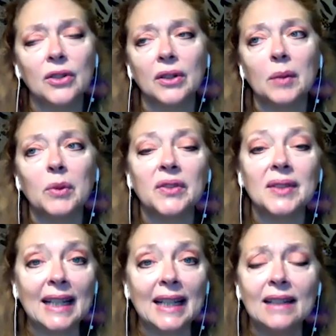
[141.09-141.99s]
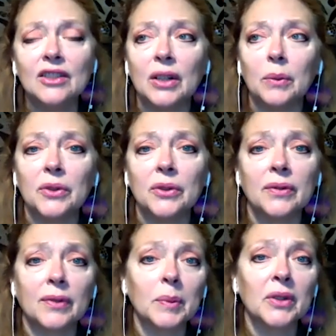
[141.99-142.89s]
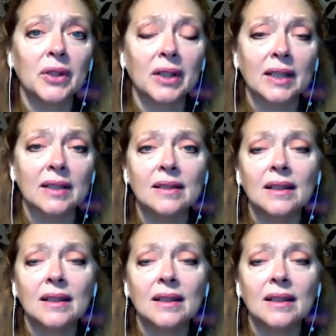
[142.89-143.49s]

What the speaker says: Her name was Nini. She was from the circus,